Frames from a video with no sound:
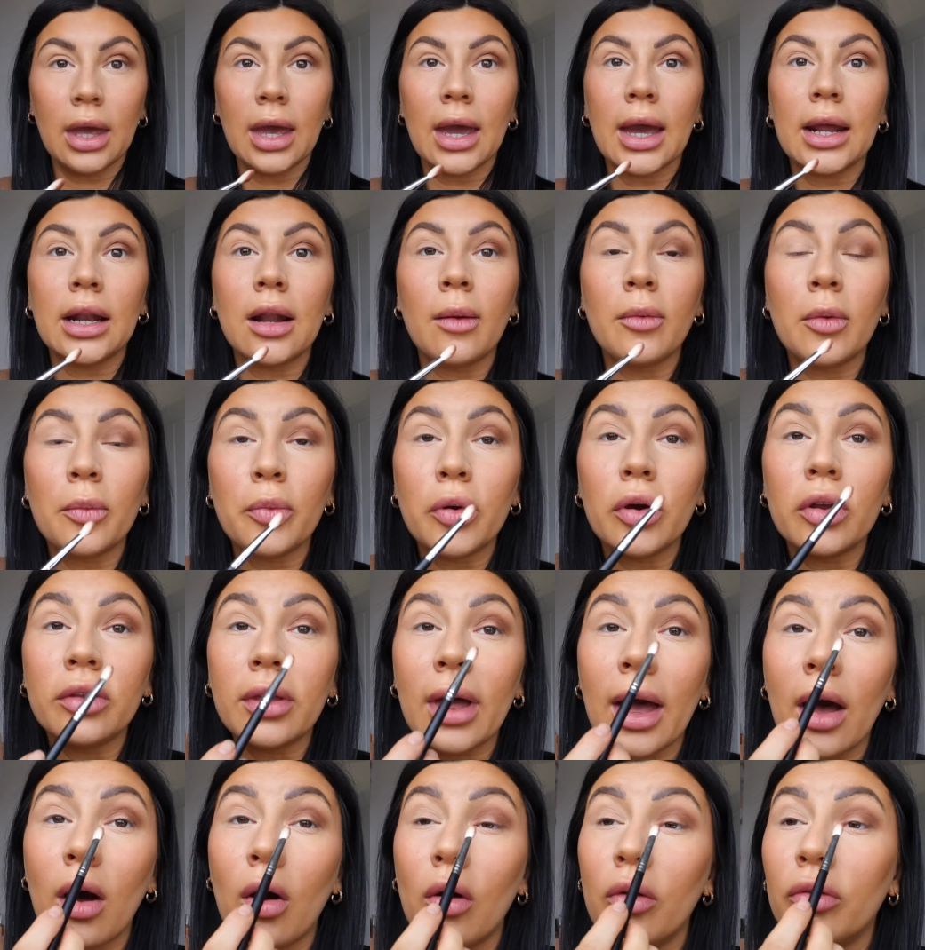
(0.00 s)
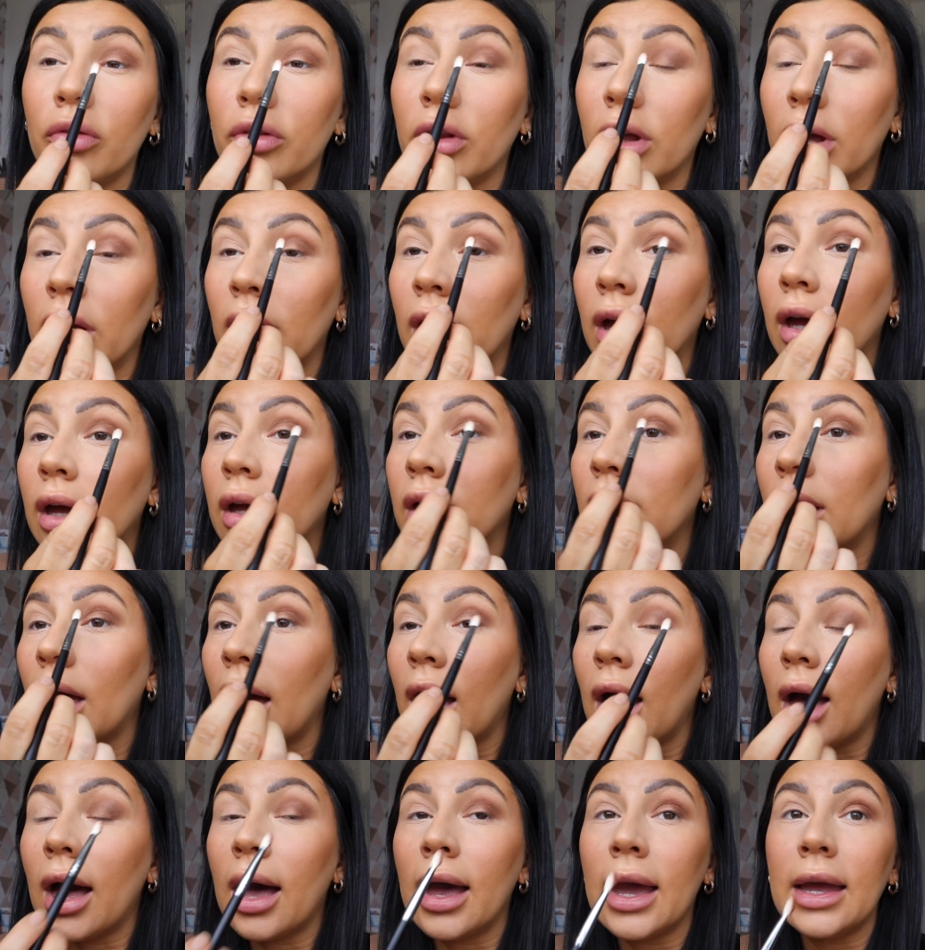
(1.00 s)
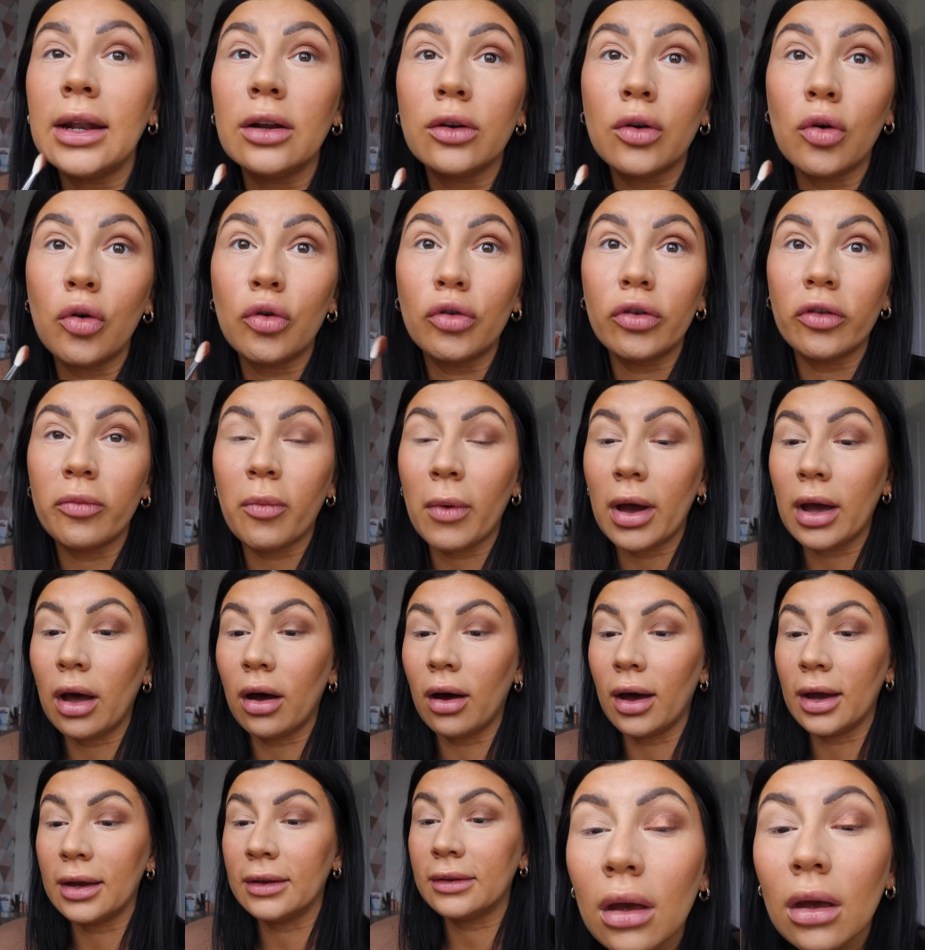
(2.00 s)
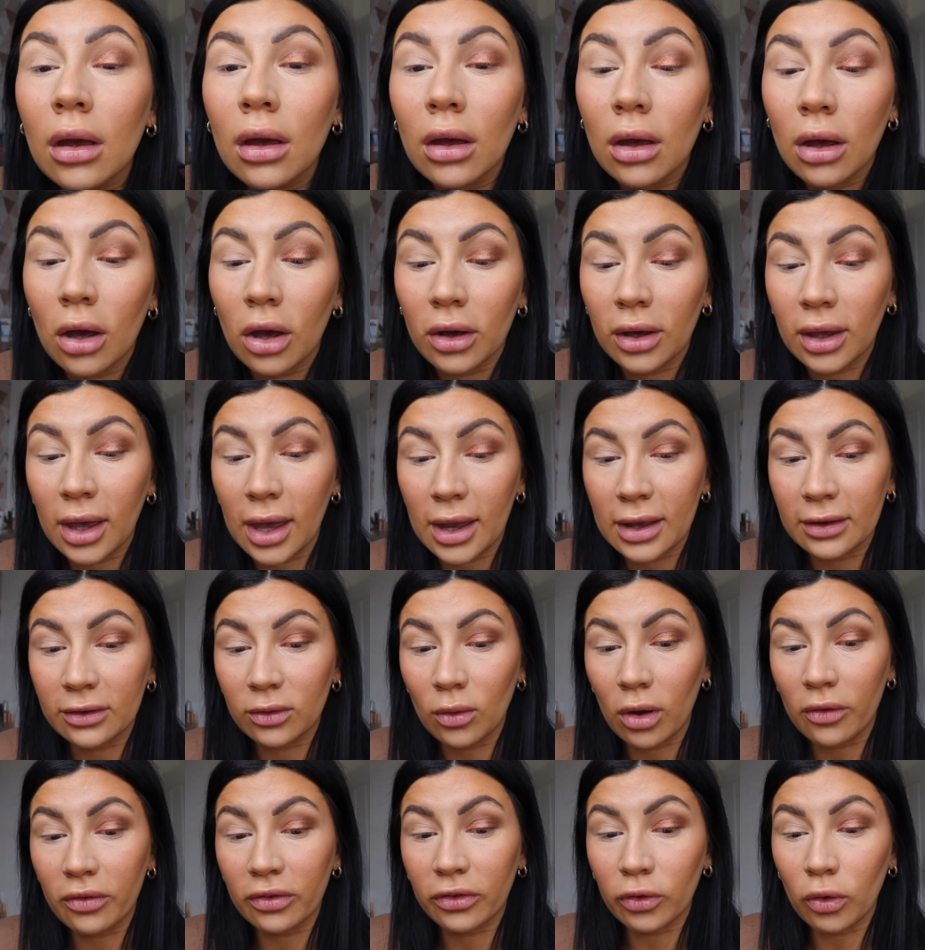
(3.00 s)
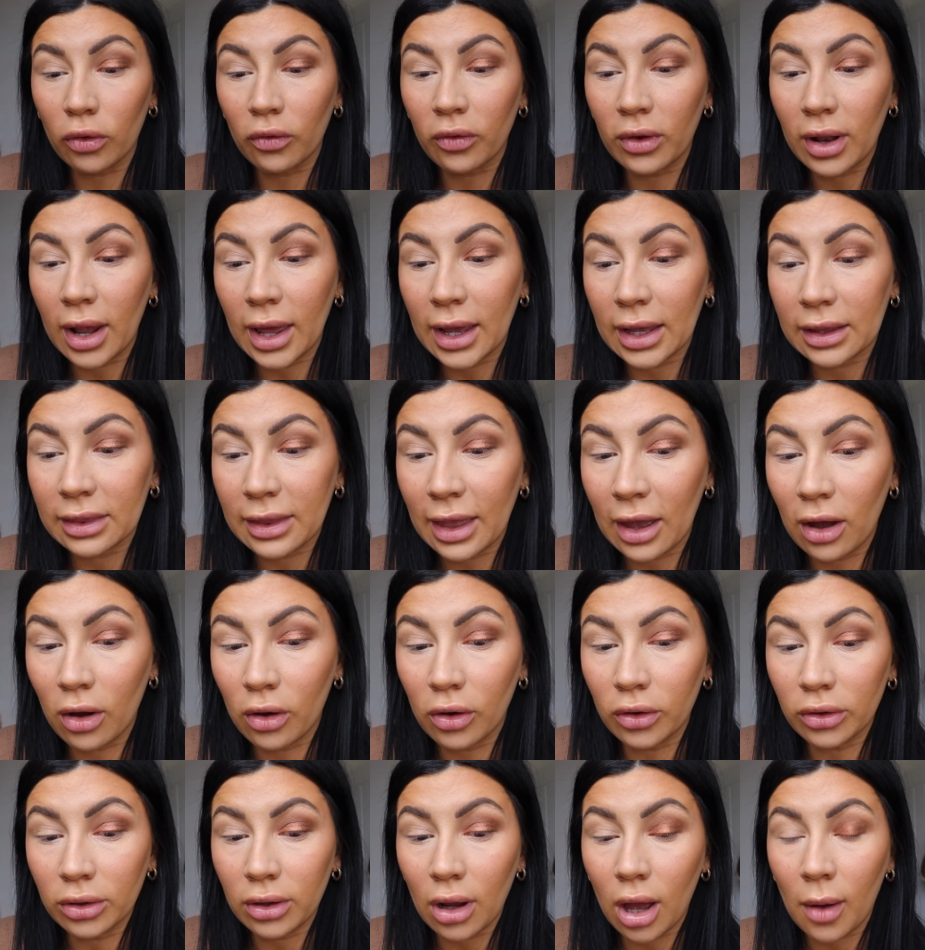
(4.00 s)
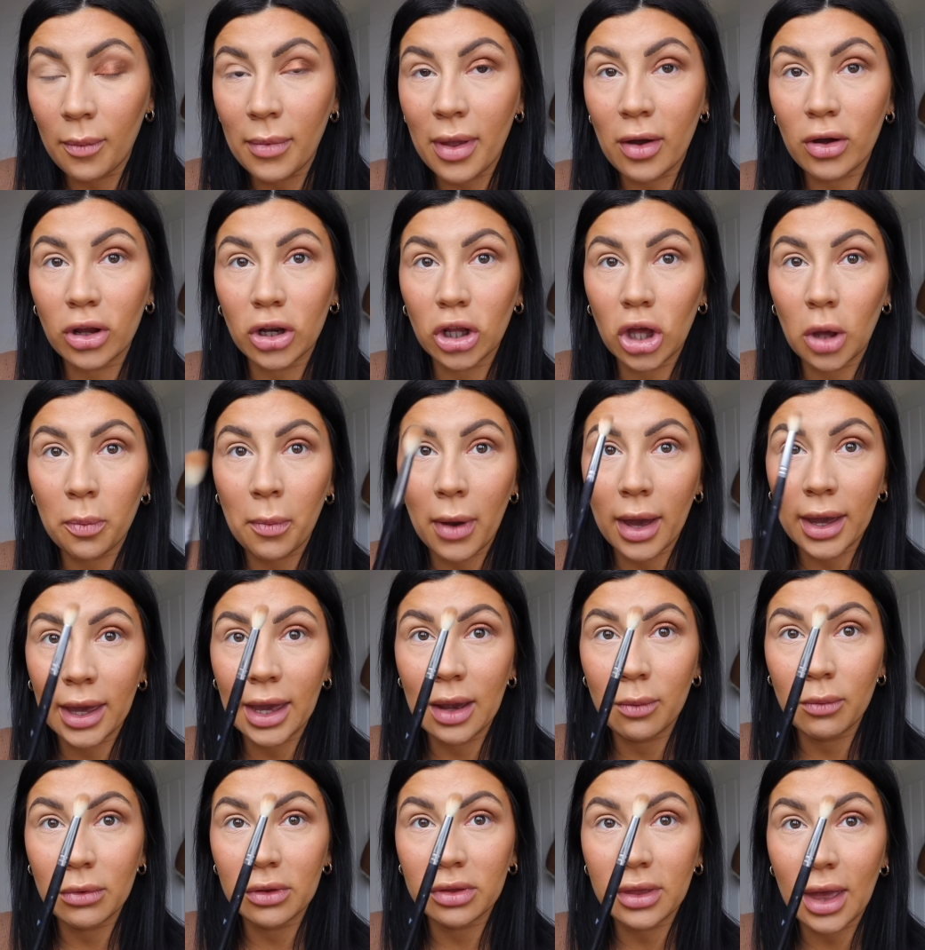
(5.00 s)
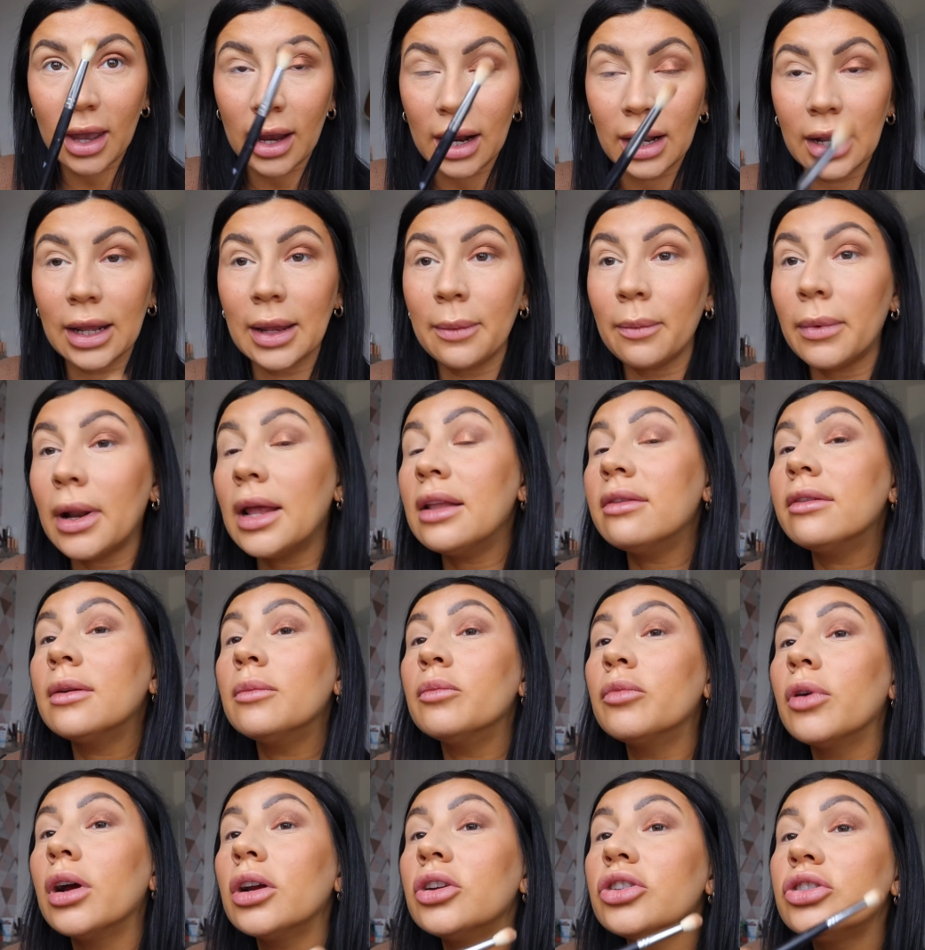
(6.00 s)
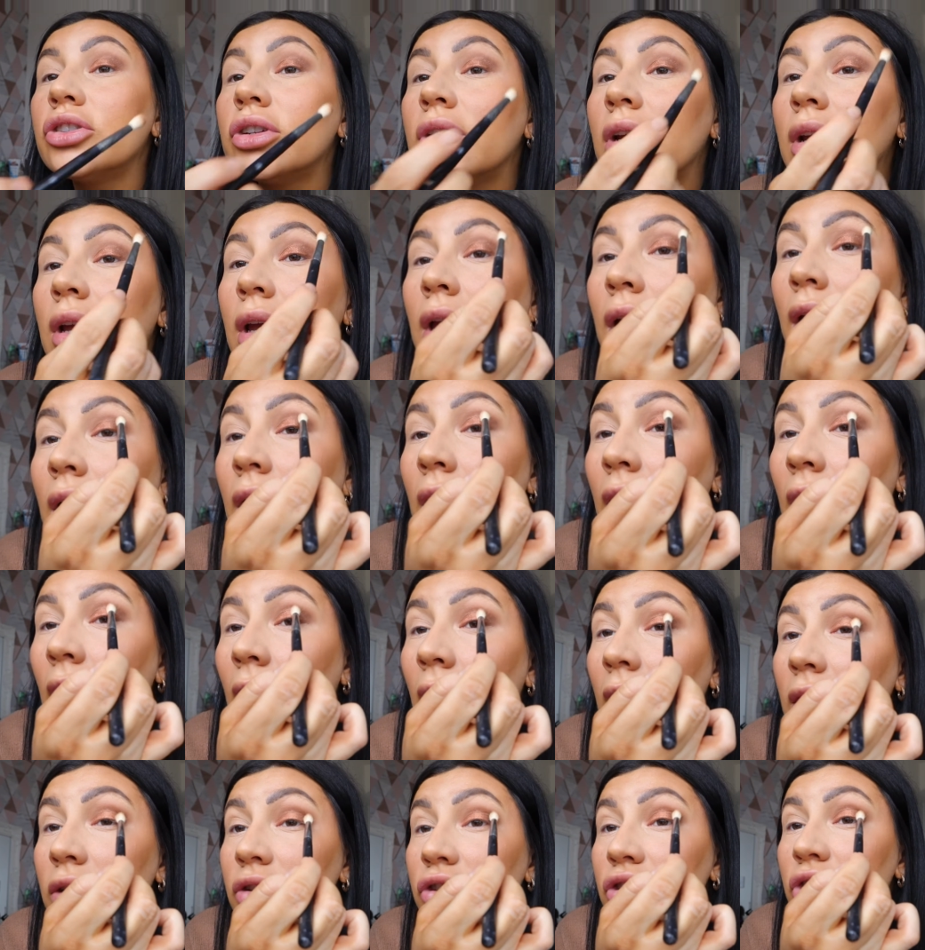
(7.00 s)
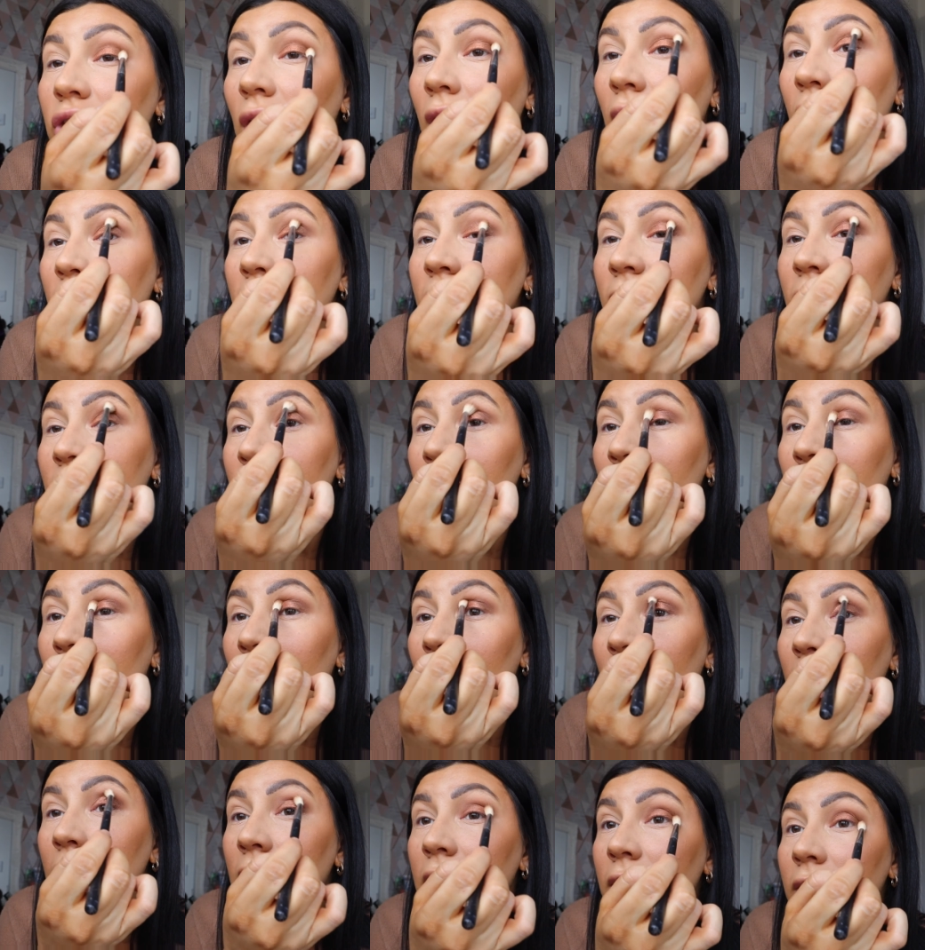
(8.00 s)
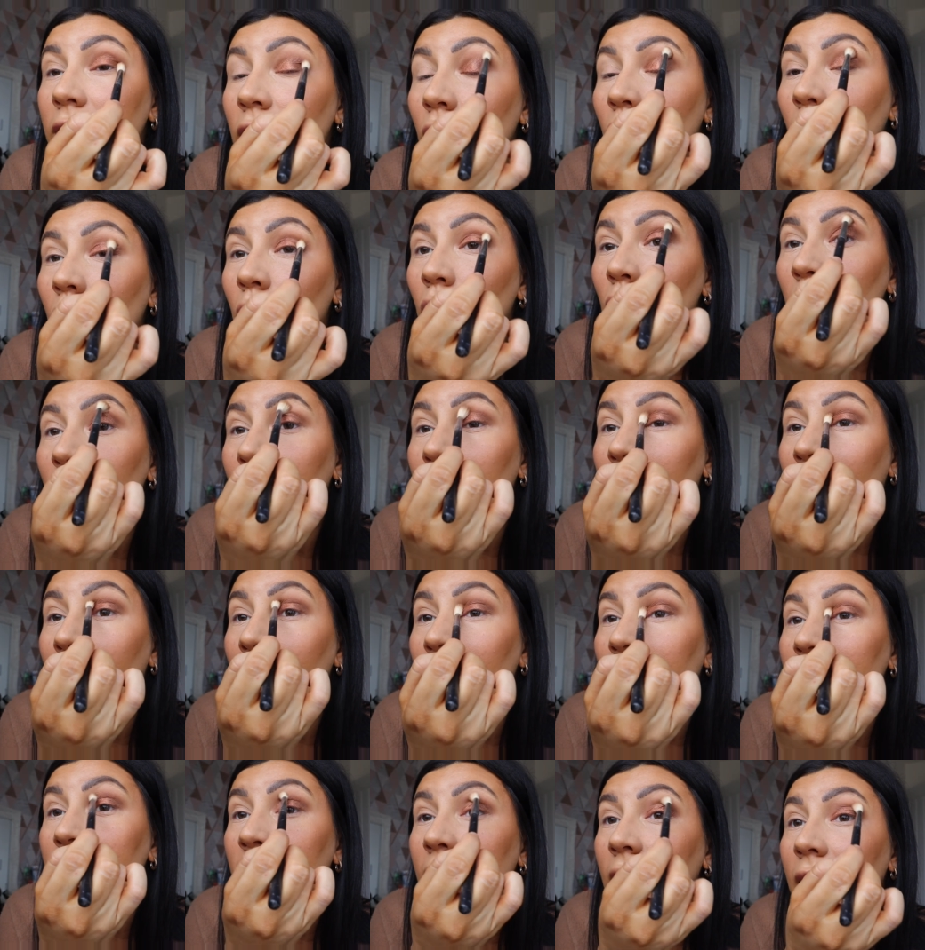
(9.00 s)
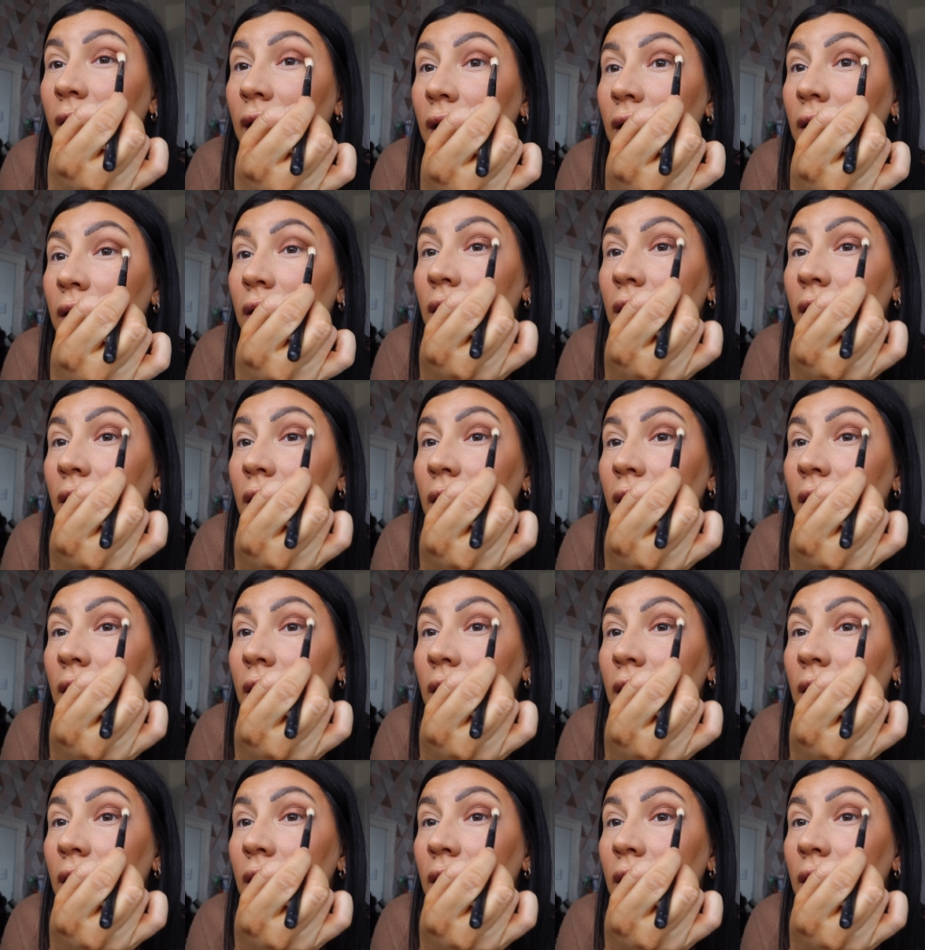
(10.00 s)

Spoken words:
and I'm going to put that on the inner corner of my eye. Okay, so I've sort of laid that on. I'm now going to go back in with that clean blending brush and just blend all around it